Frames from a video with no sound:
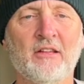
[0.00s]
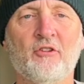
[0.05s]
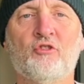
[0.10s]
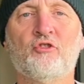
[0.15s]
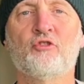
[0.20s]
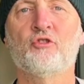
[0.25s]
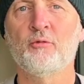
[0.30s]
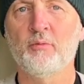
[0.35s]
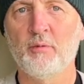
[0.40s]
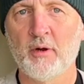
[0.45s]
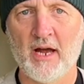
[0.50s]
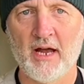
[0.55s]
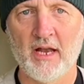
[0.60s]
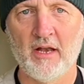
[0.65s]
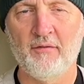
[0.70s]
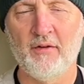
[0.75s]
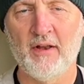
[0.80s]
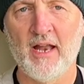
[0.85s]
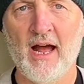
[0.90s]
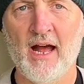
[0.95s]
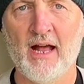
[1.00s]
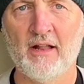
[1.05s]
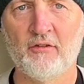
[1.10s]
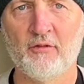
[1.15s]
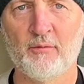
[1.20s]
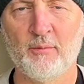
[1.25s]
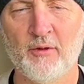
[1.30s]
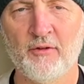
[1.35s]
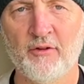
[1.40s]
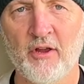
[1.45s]
some kind of
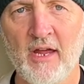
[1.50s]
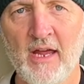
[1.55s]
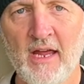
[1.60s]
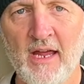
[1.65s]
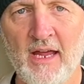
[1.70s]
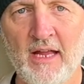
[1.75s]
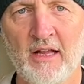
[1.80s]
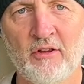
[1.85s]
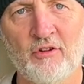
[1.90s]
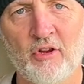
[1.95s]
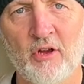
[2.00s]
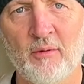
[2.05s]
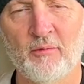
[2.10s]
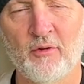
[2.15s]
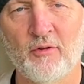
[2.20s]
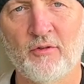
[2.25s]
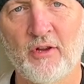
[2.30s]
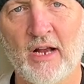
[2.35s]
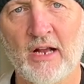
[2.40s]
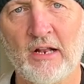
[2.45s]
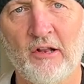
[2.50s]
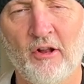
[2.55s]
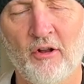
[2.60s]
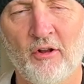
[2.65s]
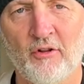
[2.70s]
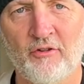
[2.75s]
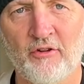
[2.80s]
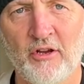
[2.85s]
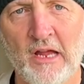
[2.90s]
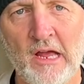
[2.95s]
enhancement in terms of
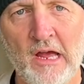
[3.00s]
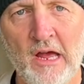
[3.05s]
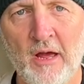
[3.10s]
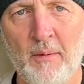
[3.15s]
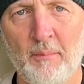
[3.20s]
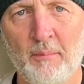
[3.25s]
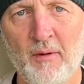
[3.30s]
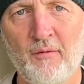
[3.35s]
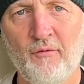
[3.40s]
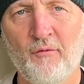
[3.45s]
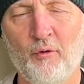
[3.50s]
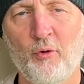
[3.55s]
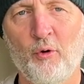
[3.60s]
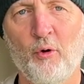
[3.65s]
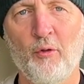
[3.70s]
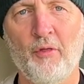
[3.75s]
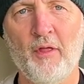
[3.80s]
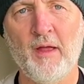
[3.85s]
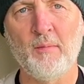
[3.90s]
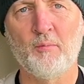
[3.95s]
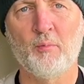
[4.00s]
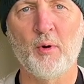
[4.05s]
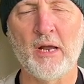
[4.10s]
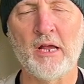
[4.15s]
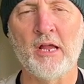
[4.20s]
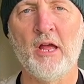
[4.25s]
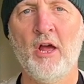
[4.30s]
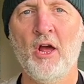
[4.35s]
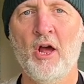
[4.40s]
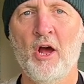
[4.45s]
technology before they bring
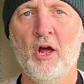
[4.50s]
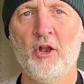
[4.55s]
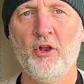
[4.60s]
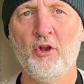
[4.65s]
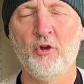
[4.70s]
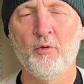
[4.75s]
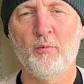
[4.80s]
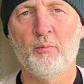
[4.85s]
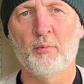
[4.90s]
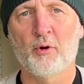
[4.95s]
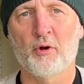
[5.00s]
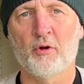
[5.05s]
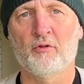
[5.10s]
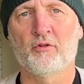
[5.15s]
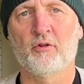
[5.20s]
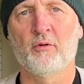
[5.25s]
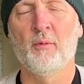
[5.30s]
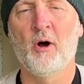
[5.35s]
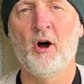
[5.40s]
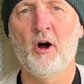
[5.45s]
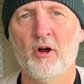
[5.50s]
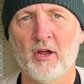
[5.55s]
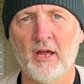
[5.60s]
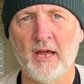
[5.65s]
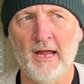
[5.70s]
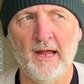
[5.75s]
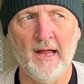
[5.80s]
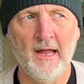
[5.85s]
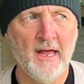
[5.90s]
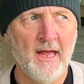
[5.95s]
a new product to
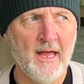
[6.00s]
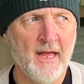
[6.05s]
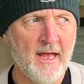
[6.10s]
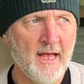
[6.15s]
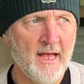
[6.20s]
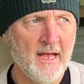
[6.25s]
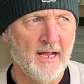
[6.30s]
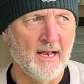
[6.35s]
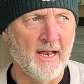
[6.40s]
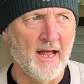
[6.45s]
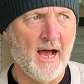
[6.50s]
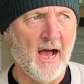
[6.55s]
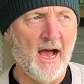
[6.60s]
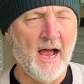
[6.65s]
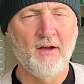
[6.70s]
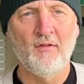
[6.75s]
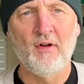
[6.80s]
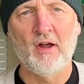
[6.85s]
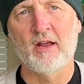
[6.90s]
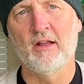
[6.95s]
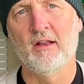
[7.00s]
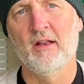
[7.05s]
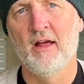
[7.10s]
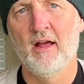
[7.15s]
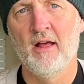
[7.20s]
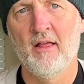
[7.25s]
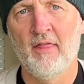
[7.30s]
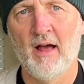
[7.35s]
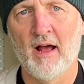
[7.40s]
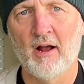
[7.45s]
market. And I reckon
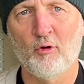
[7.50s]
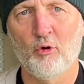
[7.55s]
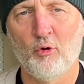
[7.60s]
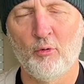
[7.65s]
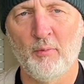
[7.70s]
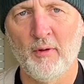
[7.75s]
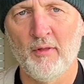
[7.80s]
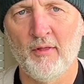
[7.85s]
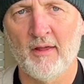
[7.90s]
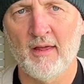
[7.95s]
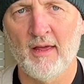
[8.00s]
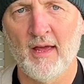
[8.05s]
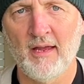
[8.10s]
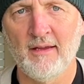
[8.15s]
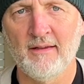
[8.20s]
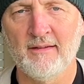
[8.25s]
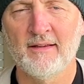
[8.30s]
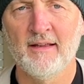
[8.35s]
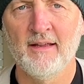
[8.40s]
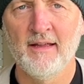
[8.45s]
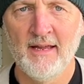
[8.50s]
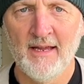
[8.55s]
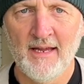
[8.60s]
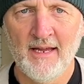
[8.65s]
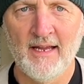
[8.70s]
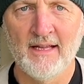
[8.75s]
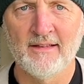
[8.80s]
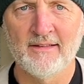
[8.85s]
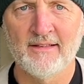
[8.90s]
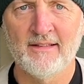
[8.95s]
that could be the case
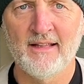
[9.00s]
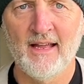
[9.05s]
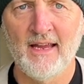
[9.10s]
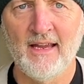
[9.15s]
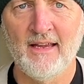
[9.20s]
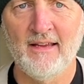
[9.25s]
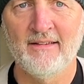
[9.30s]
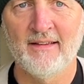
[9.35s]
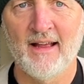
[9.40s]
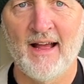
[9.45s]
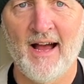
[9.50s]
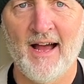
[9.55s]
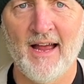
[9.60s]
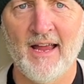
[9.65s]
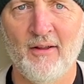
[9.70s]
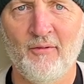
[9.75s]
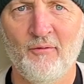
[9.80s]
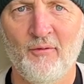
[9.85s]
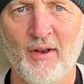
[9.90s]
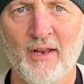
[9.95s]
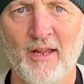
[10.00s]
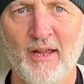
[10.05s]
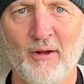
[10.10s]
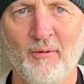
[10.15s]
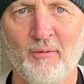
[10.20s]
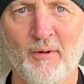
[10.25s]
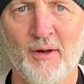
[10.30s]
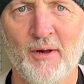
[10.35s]
in today's iron video.